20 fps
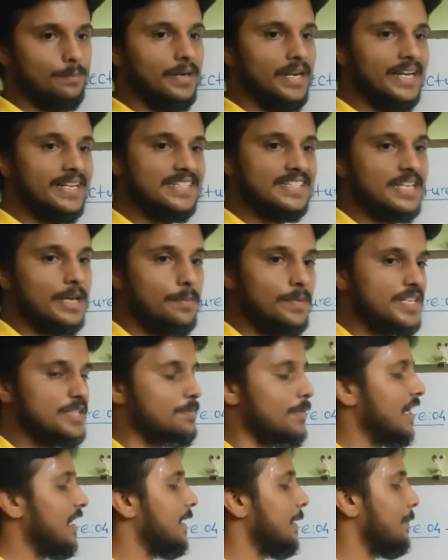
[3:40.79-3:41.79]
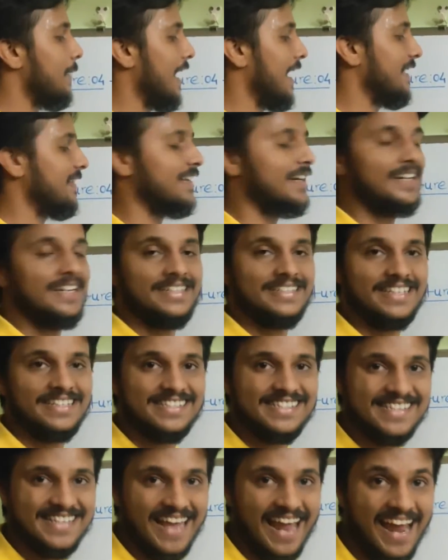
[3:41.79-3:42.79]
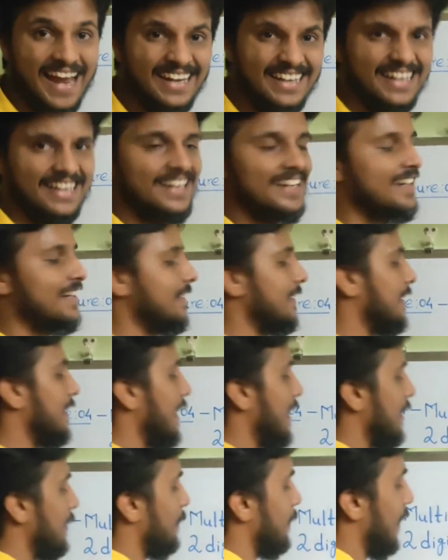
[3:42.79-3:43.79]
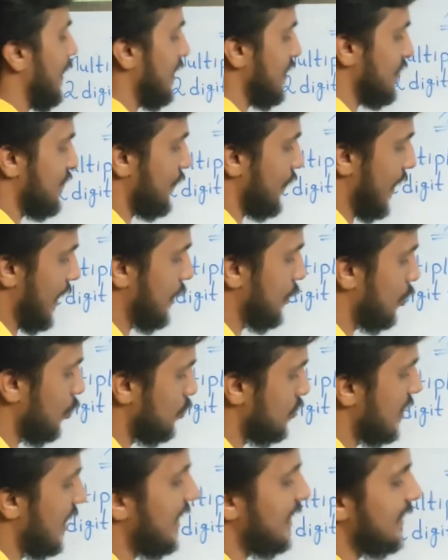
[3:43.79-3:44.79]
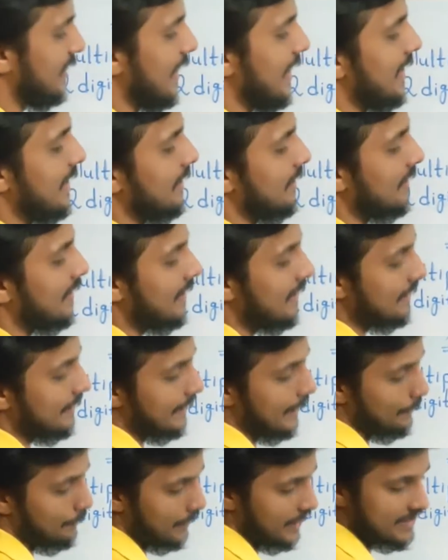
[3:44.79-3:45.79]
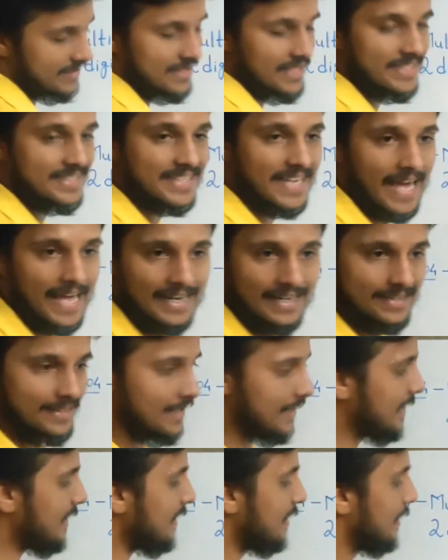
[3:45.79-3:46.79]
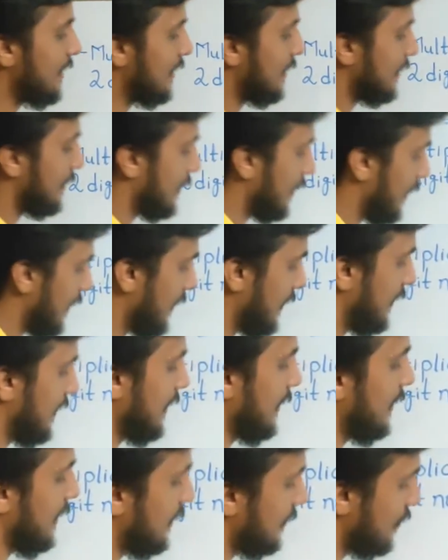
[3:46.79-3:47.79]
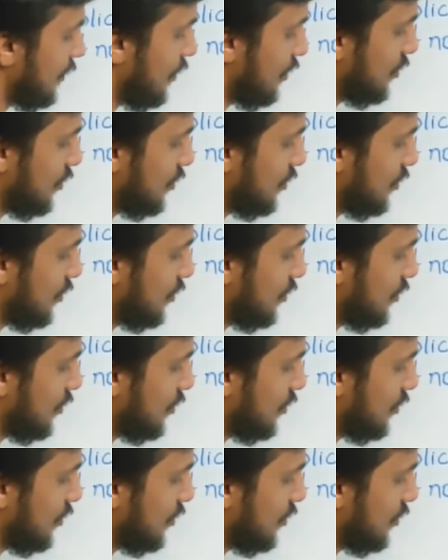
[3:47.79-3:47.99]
Next step is multiplying the digits at 10th place. 5 2s are 10. 10 plus this carry 3, 13.